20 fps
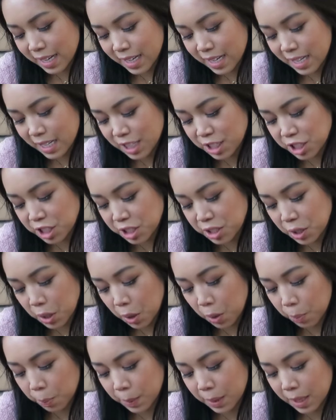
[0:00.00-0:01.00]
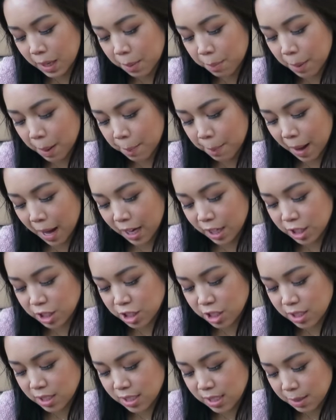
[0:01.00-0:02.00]
I need to just open up my
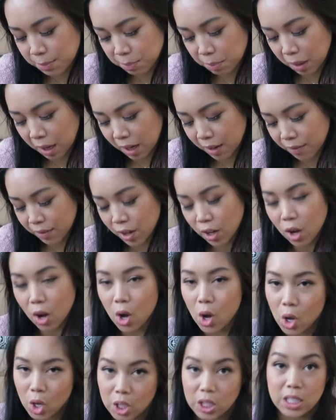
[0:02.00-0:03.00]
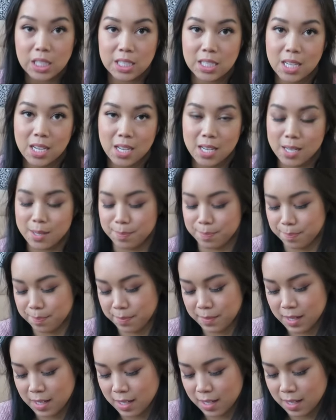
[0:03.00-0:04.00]
packages in private all the time
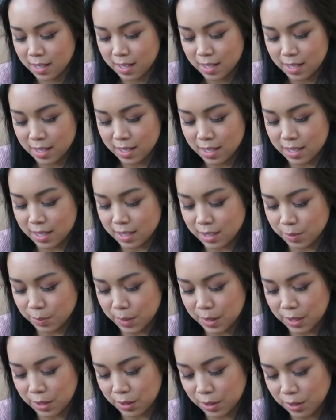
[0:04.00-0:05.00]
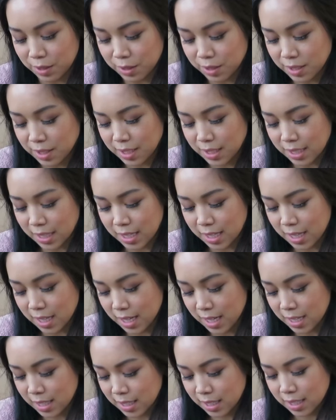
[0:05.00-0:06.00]
because when the girls see
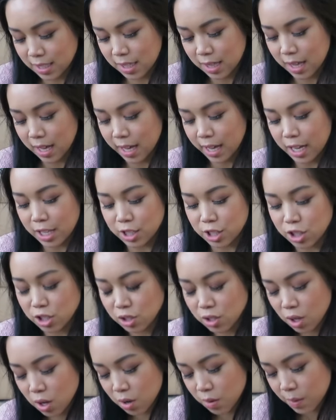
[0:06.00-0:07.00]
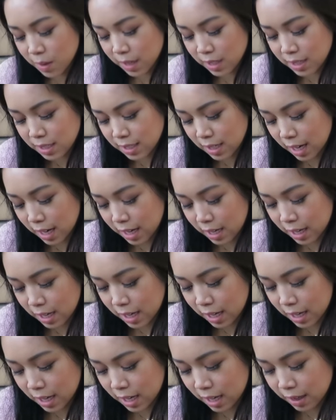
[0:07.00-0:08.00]
this, they get so
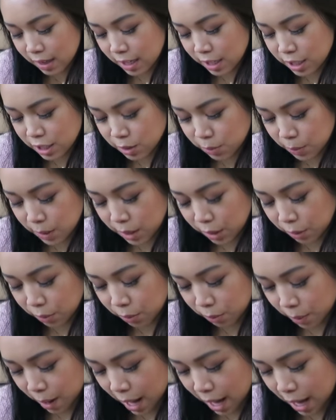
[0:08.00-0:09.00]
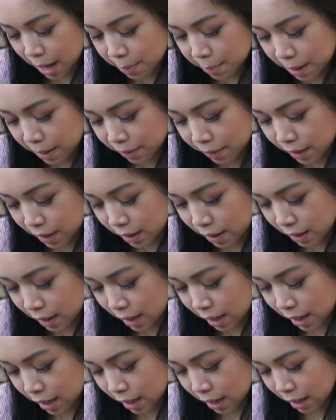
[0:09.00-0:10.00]
excited. They just want to grab
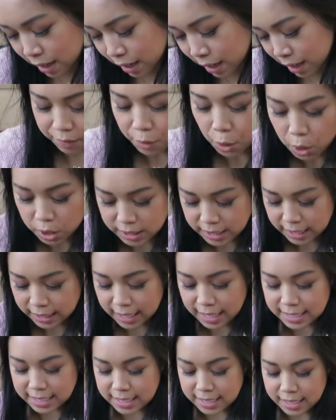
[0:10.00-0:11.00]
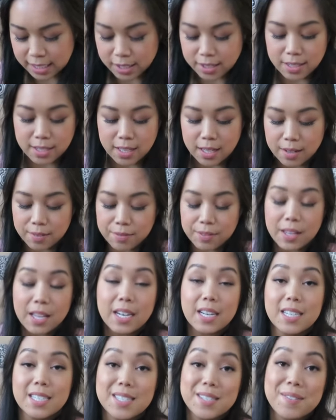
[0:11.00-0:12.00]
everything. Of course, unless it's their stuff,
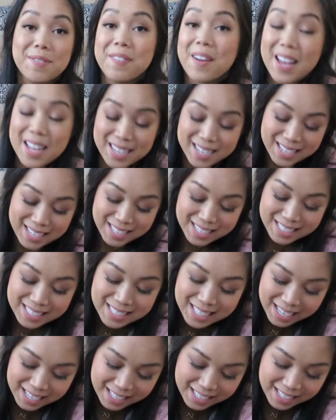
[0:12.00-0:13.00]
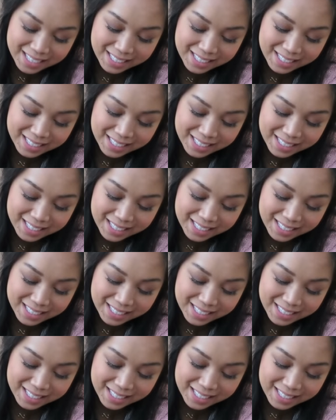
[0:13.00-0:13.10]
then it's fun and exciting.